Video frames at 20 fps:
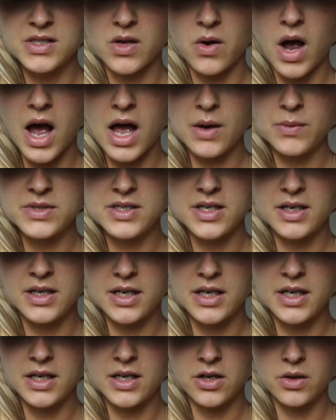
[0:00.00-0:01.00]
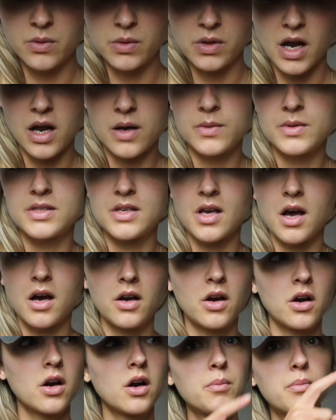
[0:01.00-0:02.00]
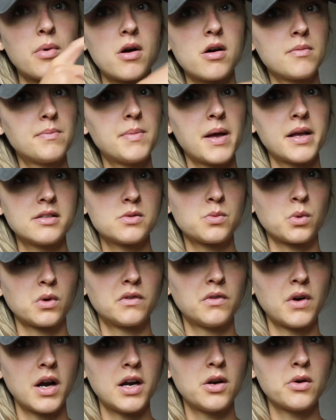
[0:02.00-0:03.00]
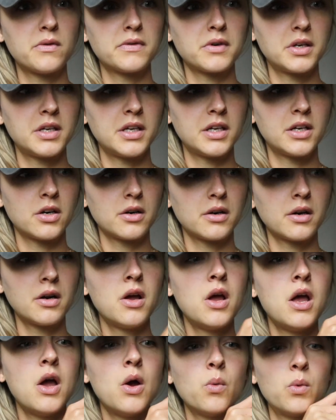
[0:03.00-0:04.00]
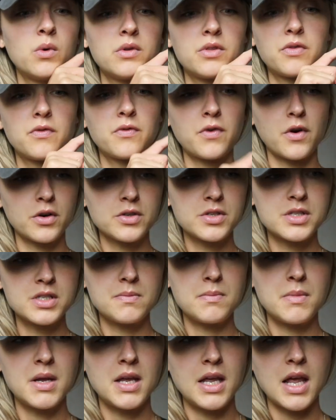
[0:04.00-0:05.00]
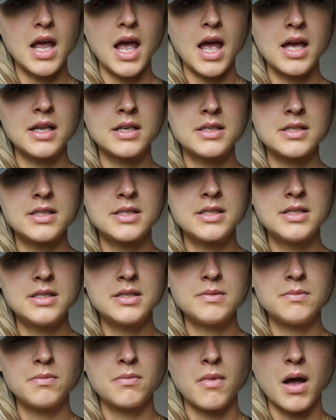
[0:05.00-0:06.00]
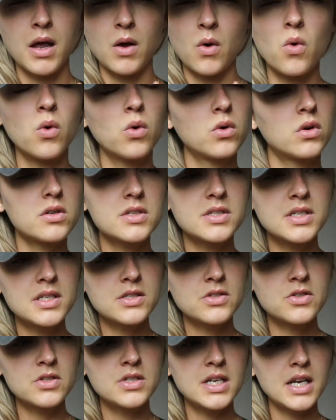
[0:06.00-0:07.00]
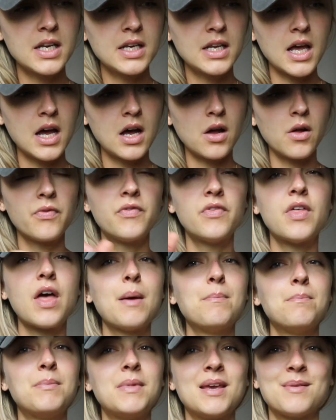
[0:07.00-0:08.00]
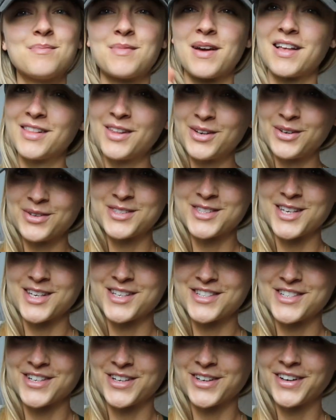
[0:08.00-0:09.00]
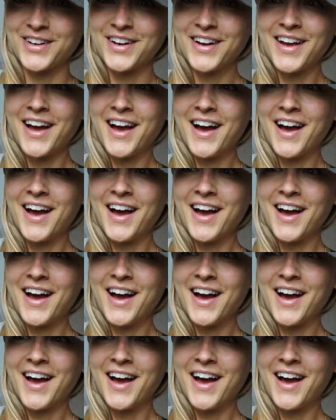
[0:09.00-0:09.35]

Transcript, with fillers: So I was in here when I was younger. Bunk beds were right over here with first me and my older sister Danielle, then me and my little sister.